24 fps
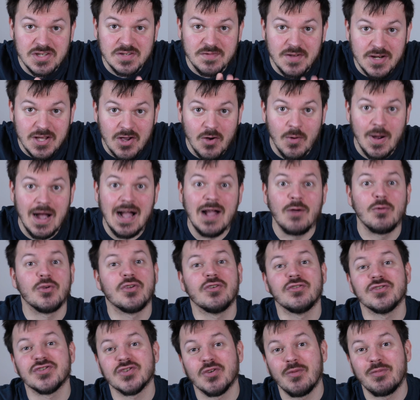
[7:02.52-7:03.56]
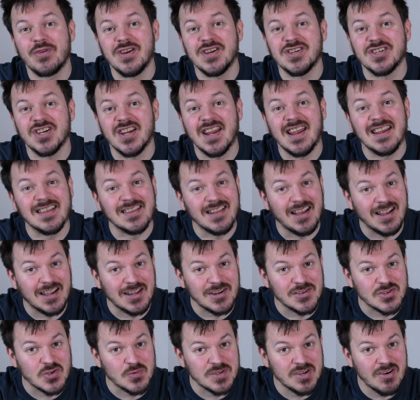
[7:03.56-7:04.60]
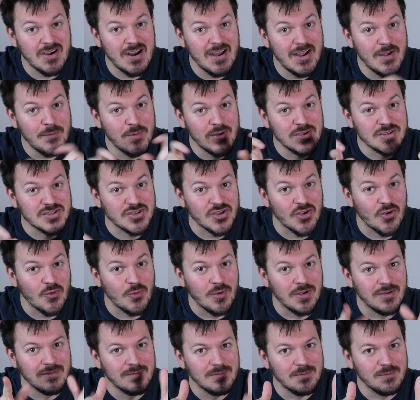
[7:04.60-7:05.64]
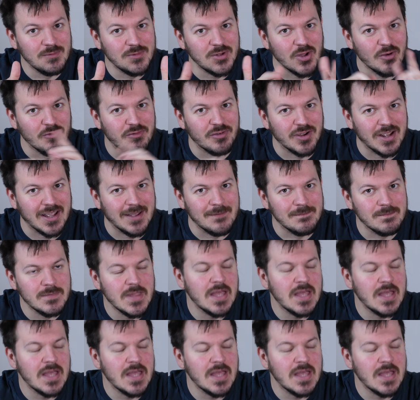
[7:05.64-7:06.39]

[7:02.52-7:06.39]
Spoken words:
this video, I would also appreciate a like and a subscribe, so don't forget.